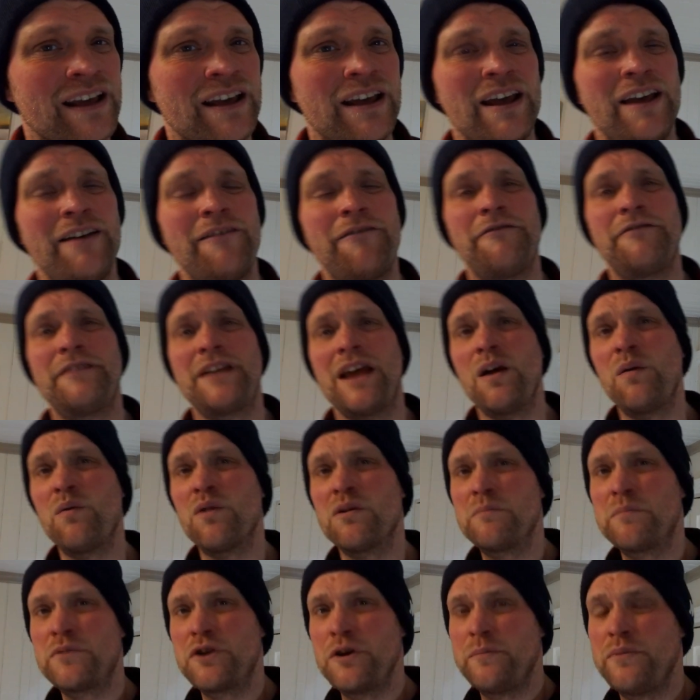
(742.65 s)
If they
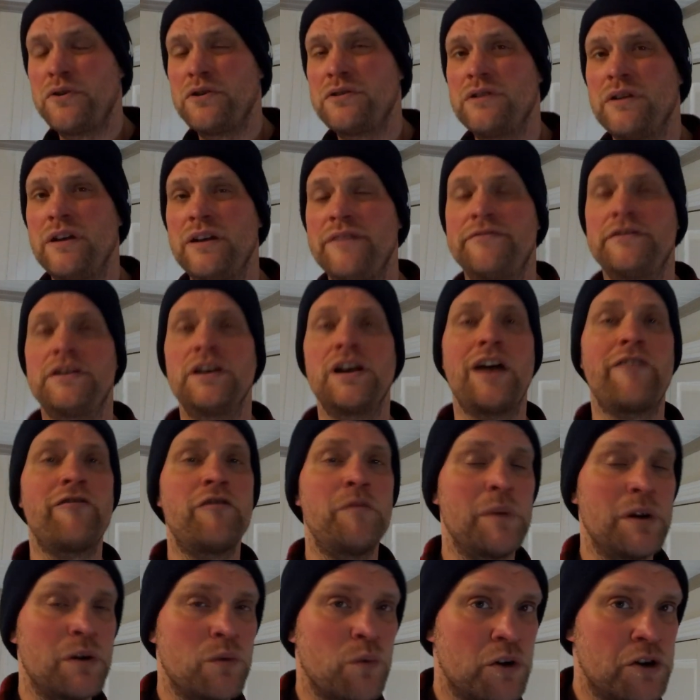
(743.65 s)
want to put, if the
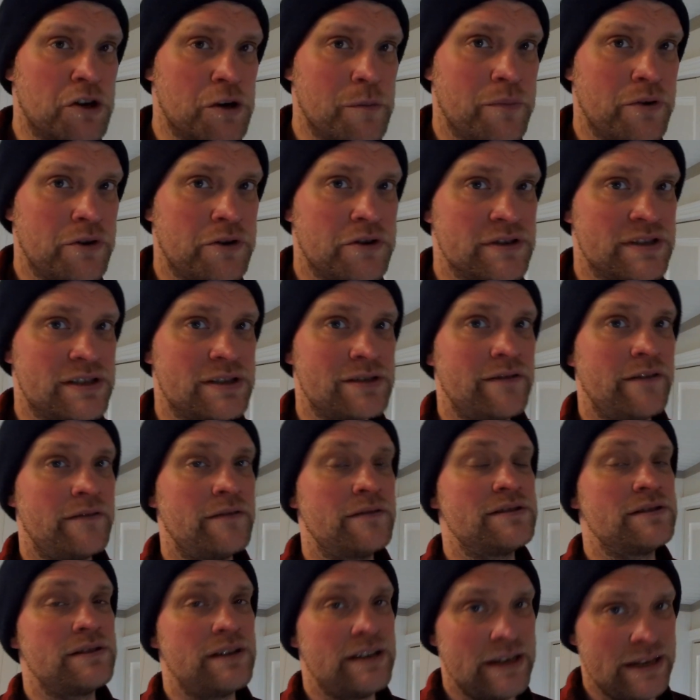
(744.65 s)
government want to put you
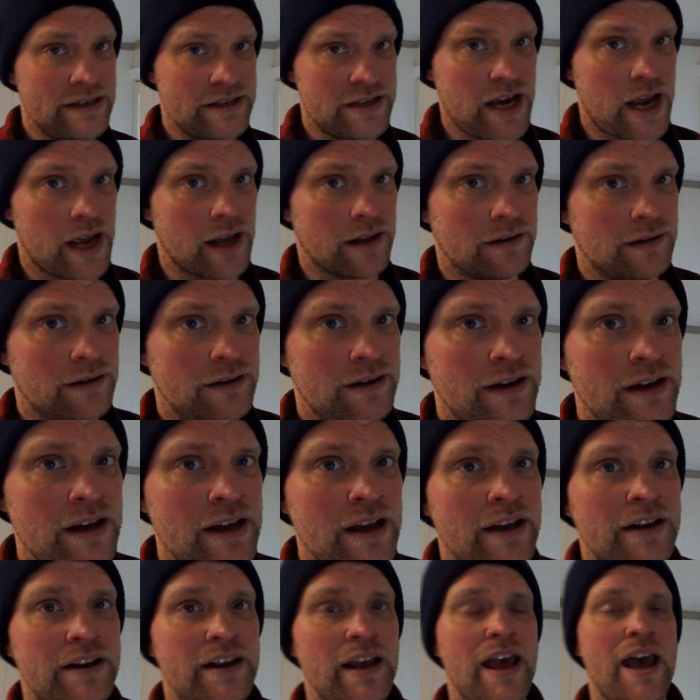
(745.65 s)
in jail,
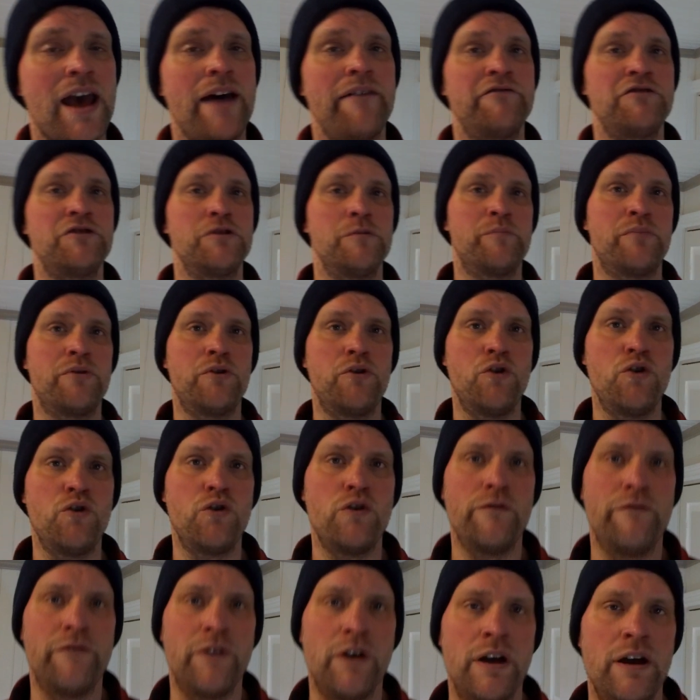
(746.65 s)
they have to
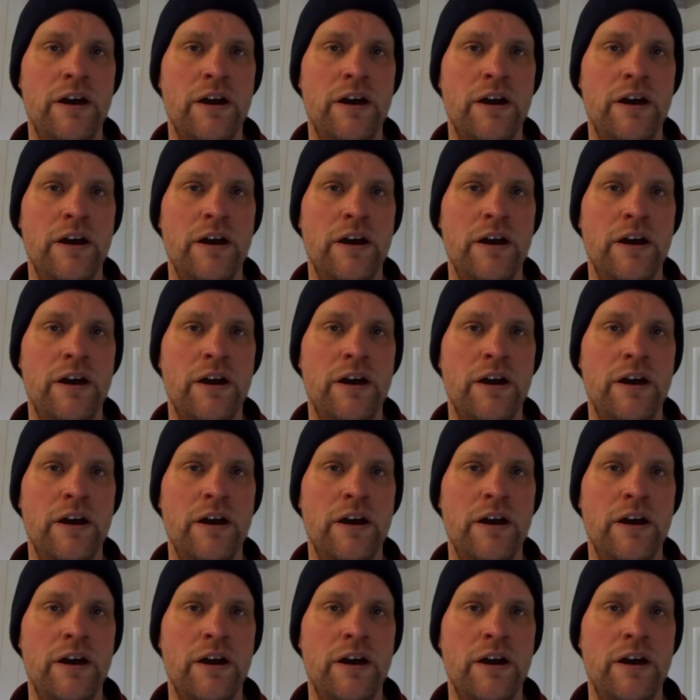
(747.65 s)
prove